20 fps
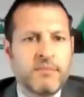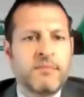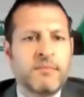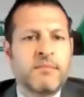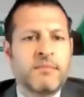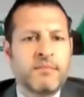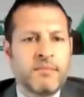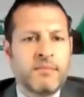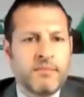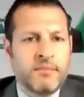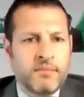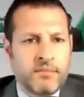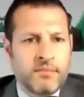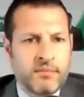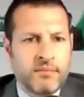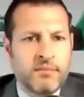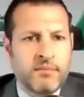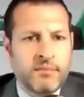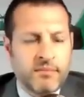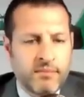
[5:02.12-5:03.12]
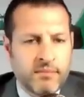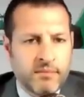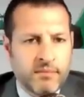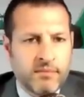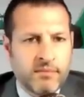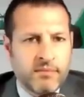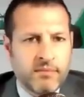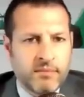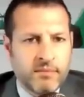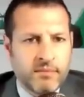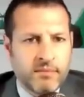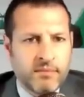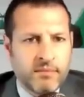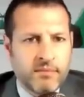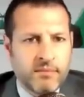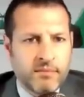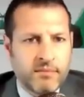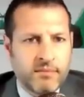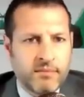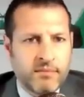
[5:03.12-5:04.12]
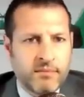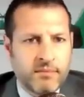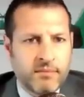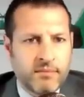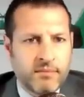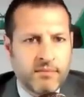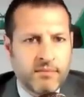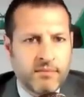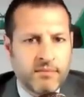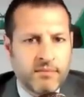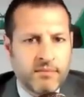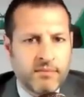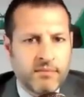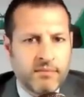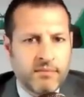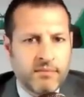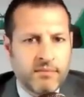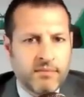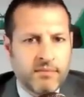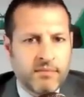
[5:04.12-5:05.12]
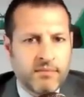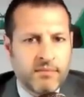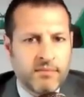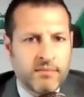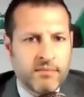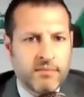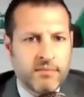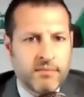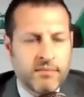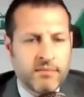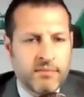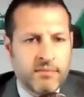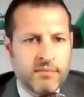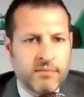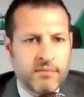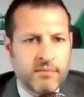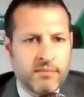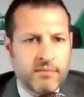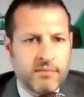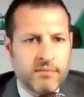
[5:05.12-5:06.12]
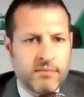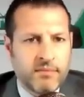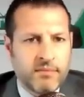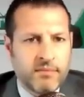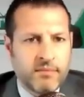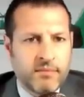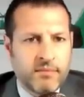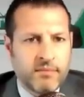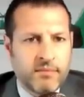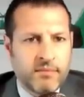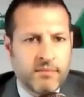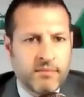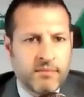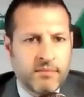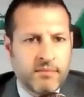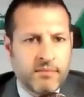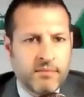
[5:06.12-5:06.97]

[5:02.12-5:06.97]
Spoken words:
The person shown says nothing.